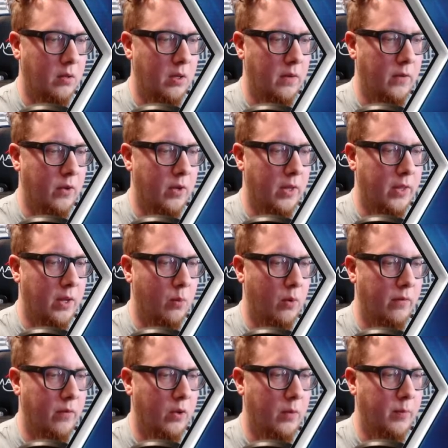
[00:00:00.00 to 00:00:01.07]
Even though I think
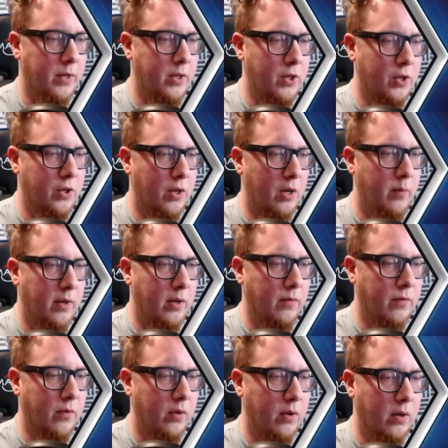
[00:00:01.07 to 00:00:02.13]
we've only been streaming
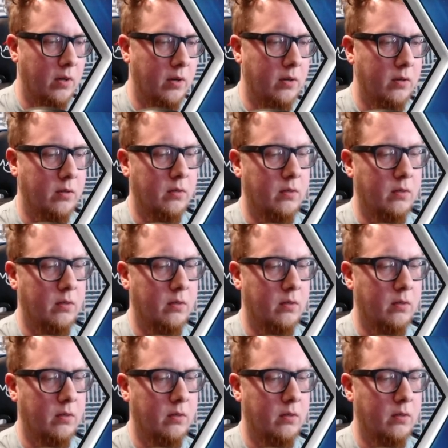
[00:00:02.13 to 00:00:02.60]
for